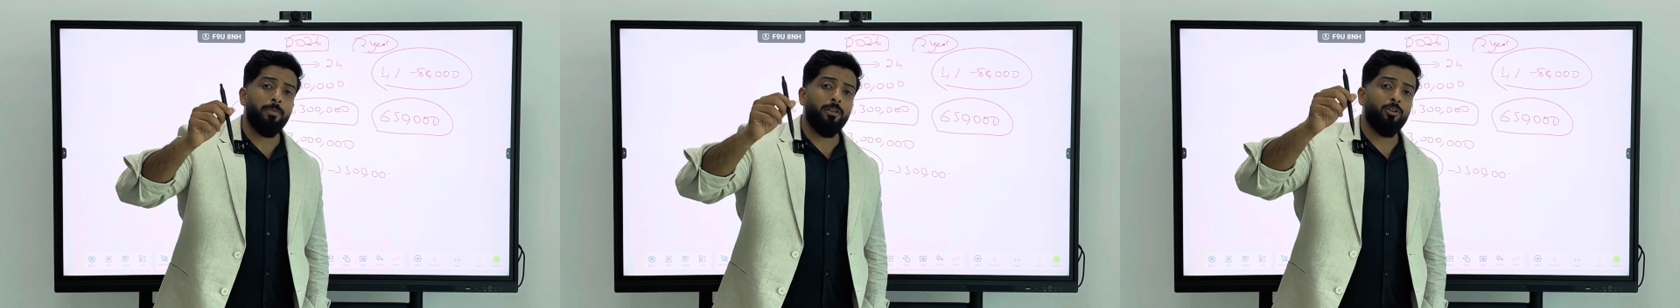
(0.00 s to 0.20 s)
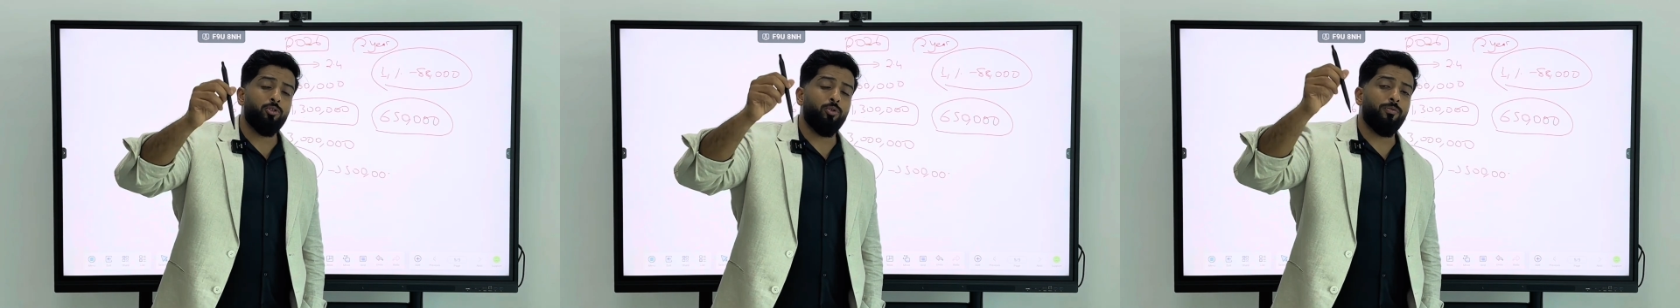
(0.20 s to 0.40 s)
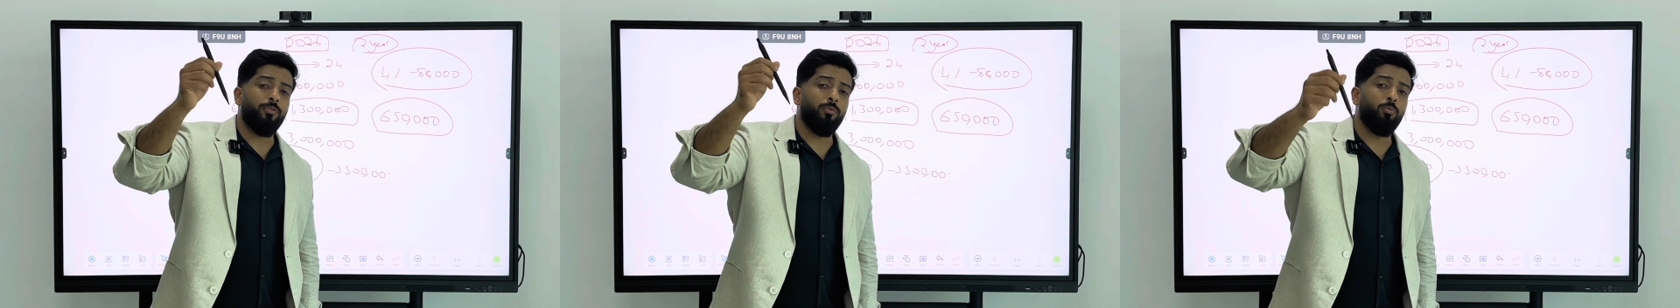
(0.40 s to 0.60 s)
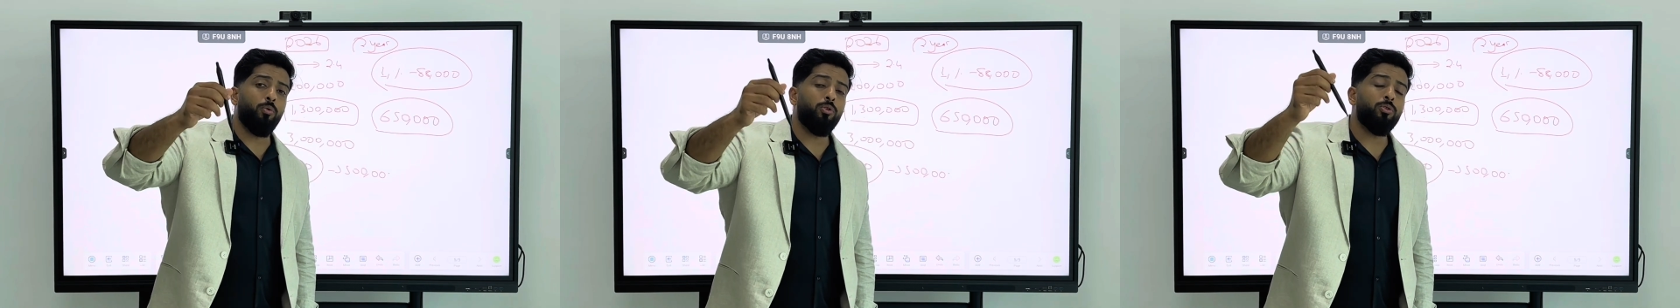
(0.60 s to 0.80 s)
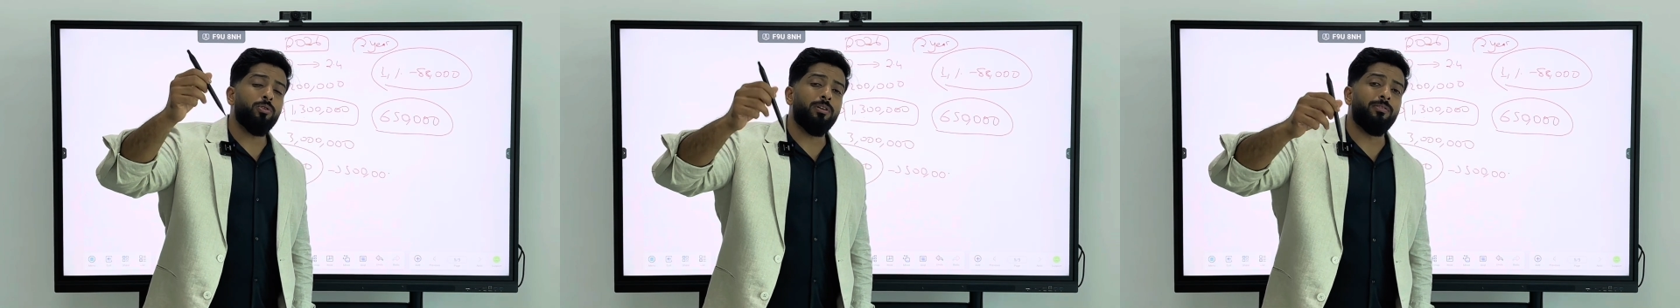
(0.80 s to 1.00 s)
So if you
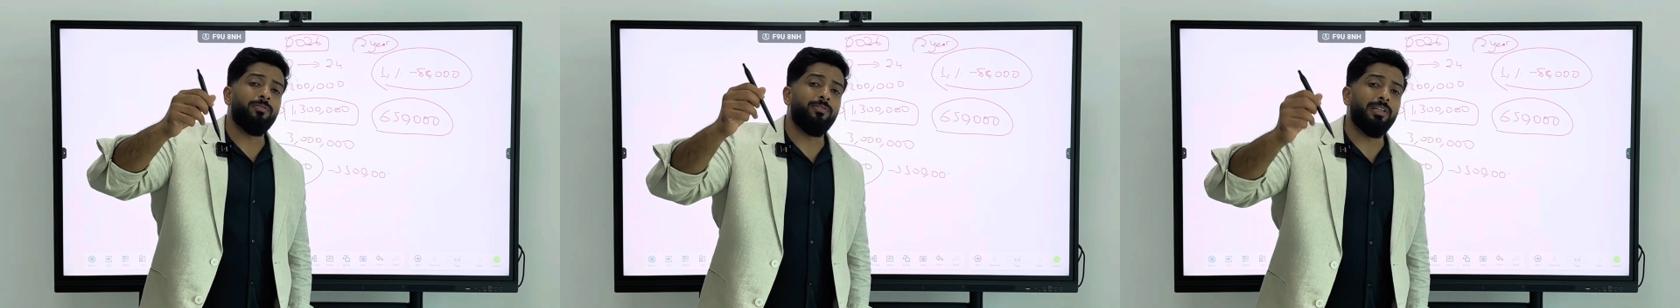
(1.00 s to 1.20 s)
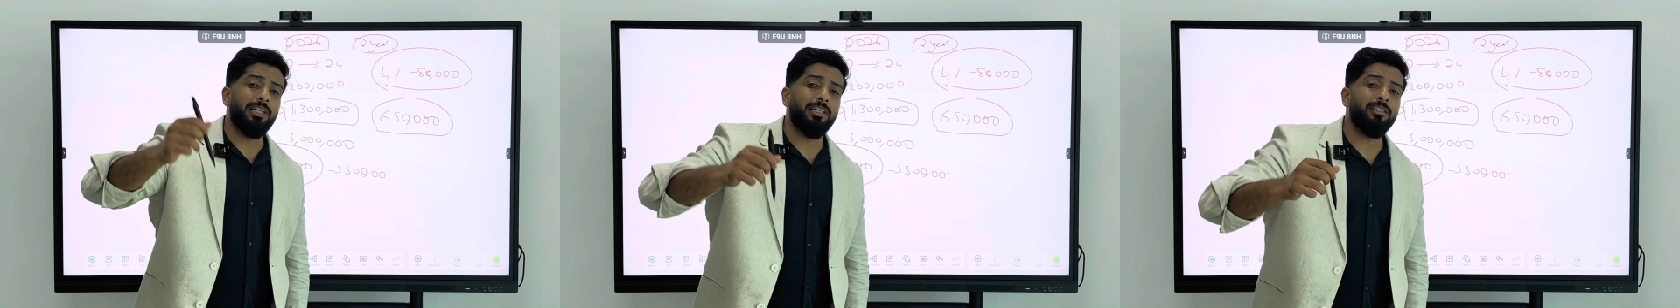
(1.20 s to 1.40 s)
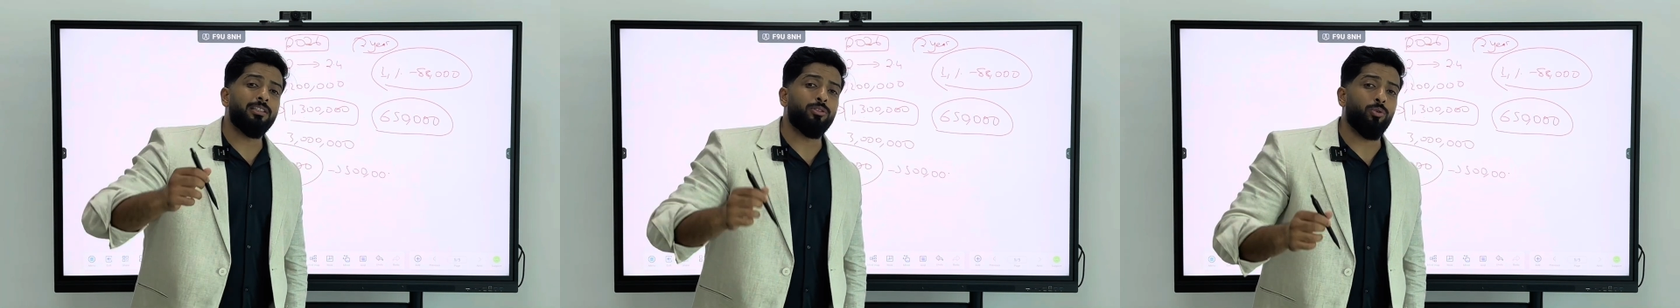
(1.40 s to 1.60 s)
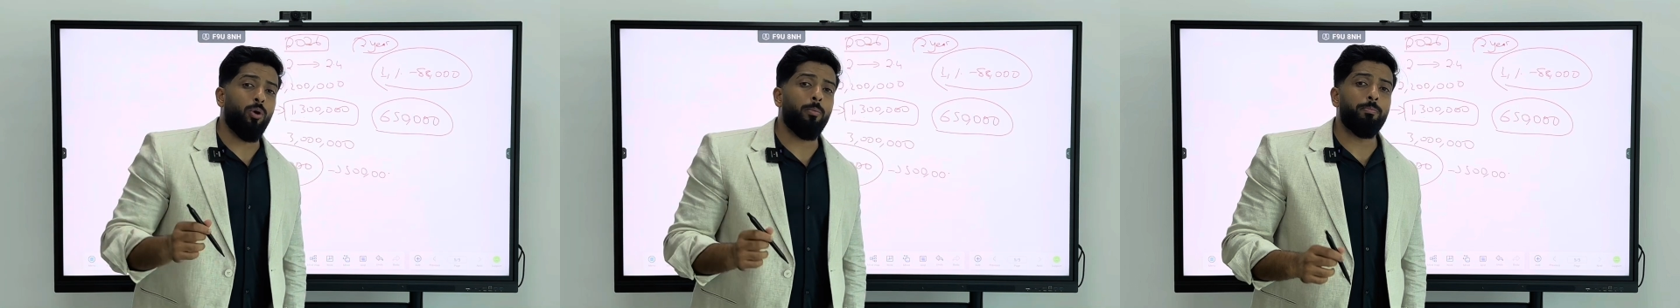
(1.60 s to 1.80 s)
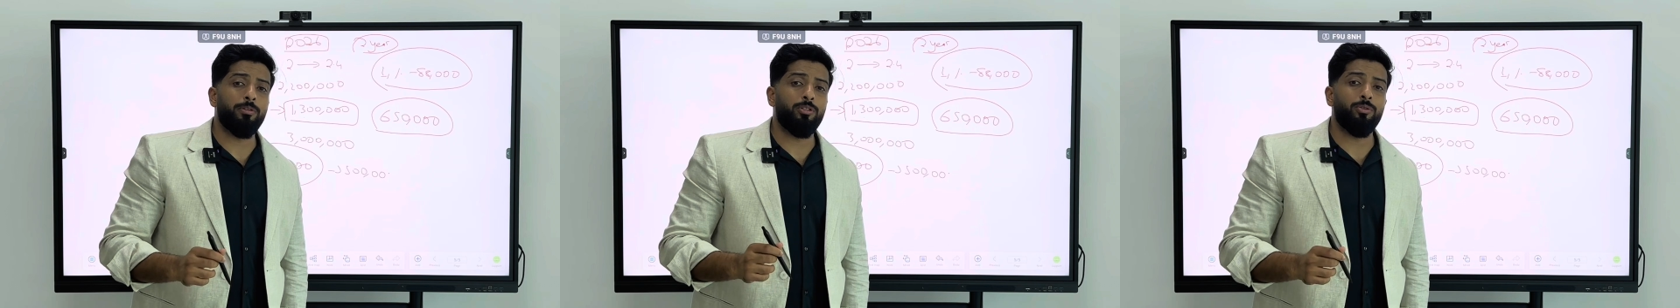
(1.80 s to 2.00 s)
want to avail this
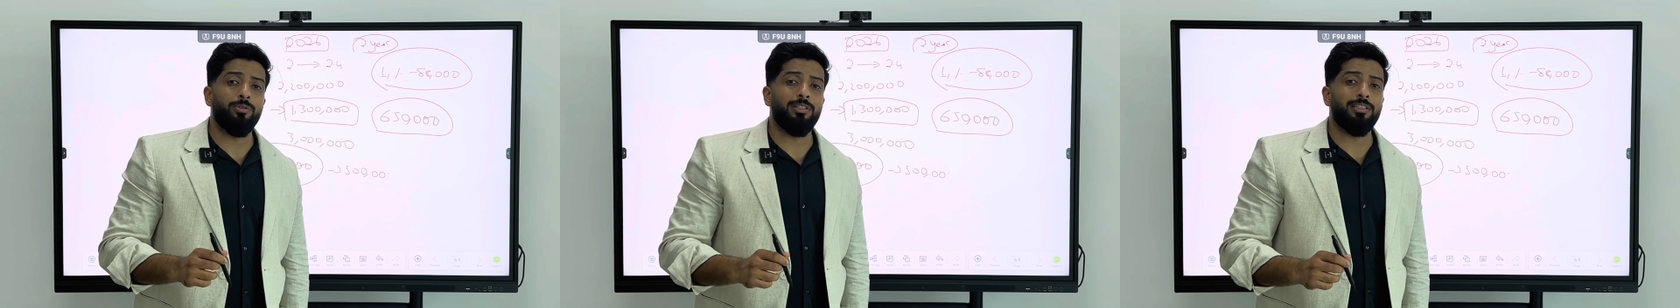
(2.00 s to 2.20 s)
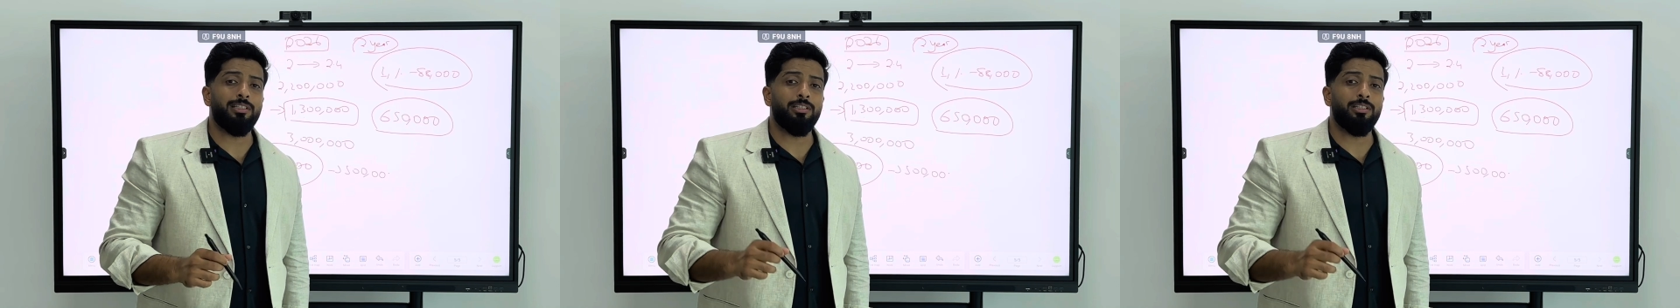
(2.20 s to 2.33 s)
opportunity,